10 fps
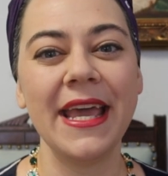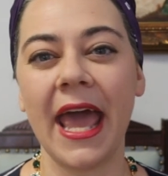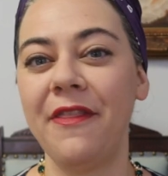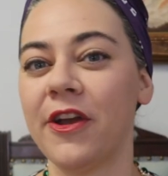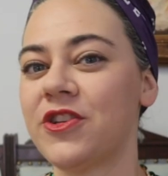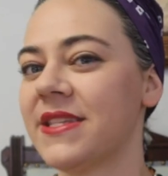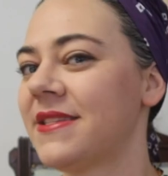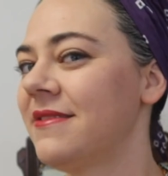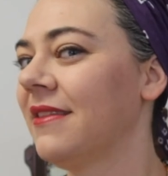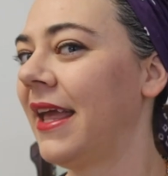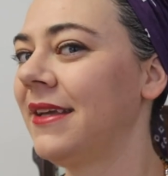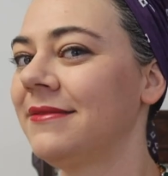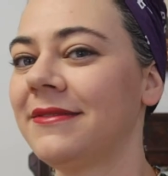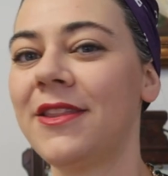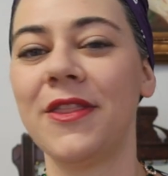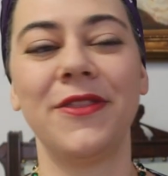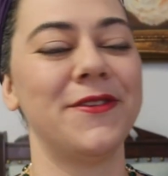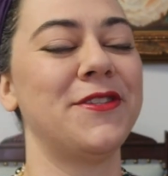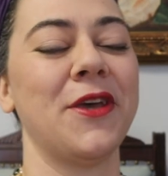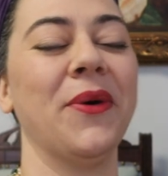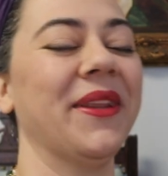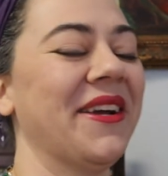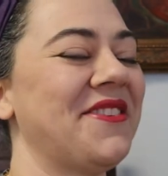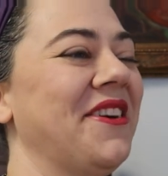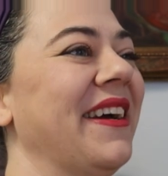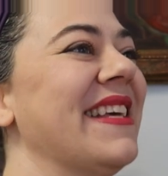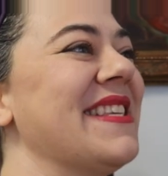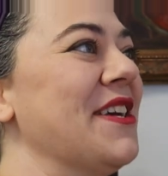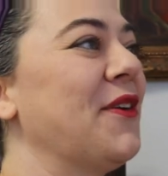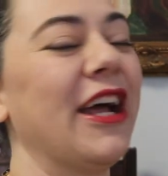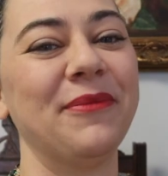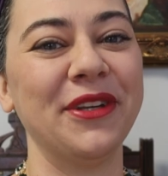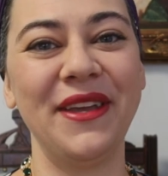and they're just like so luxurious and incredible.